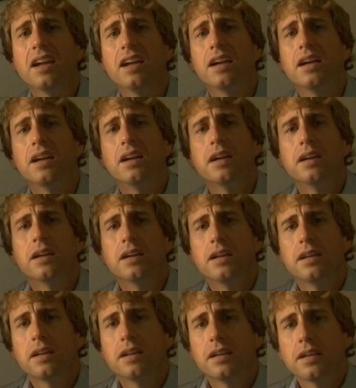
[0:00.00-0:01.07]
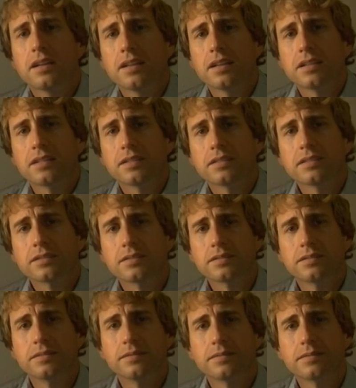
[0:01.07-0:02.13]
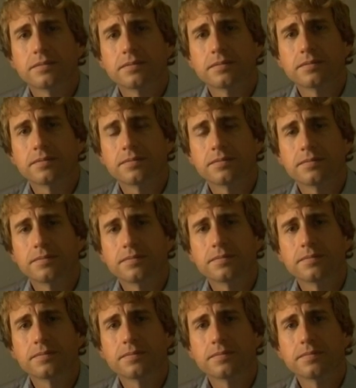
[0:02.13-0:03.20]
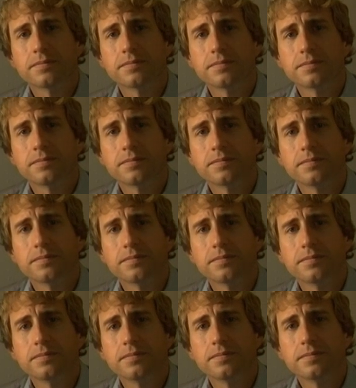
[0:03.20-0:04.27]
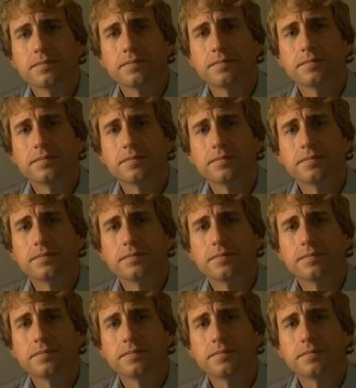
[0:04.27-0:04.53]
[no speech]